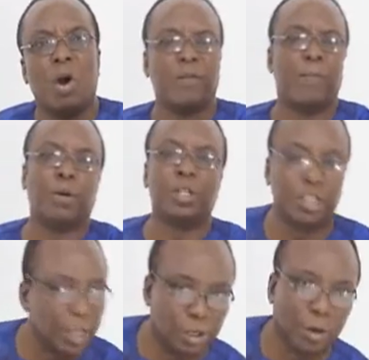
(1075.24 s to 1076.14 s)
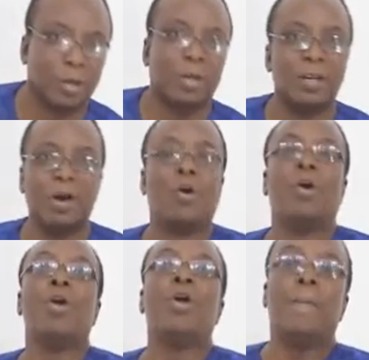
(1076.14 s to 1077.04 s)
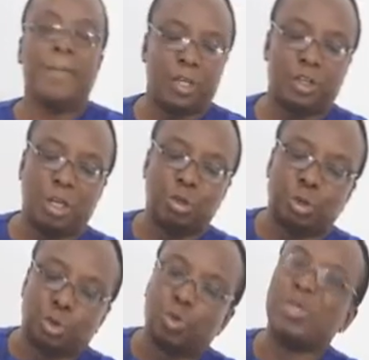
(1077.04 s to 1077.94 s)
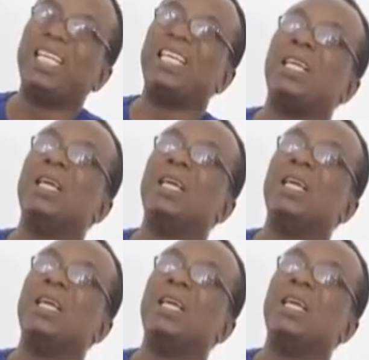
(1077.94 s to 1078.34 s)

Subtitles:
of a police station. No. Make sure you sue the